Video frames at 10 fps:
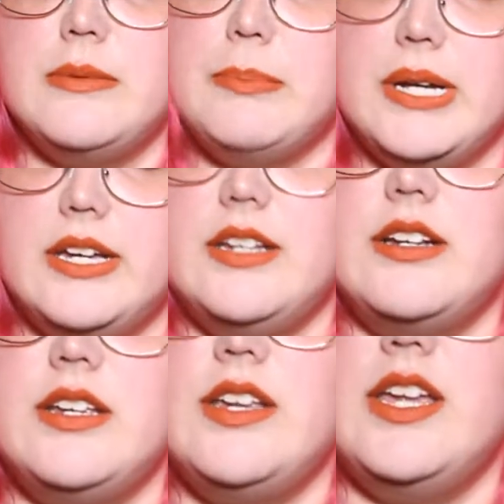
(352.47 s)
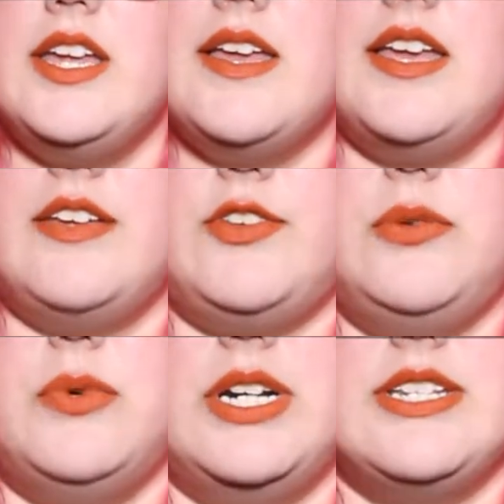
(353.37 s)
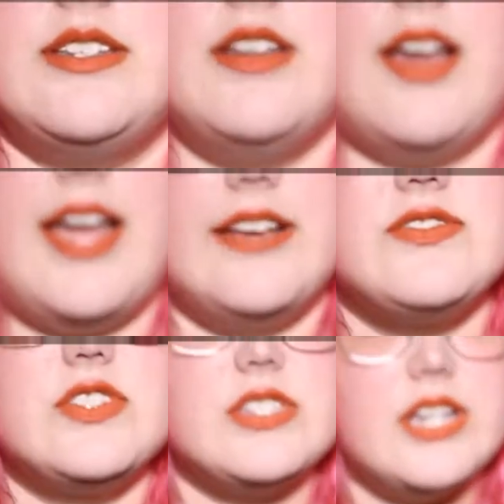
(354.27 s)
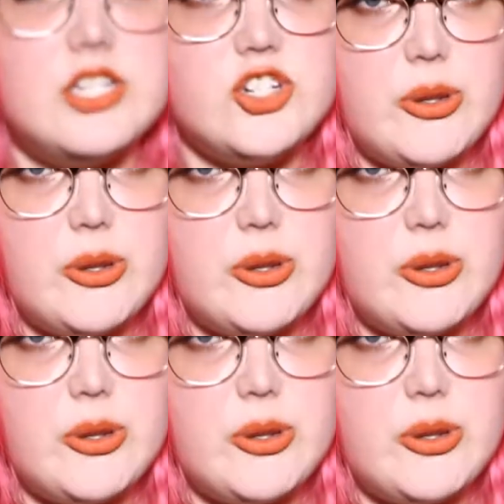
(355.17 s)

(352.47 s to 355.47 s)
but if you want it to not have such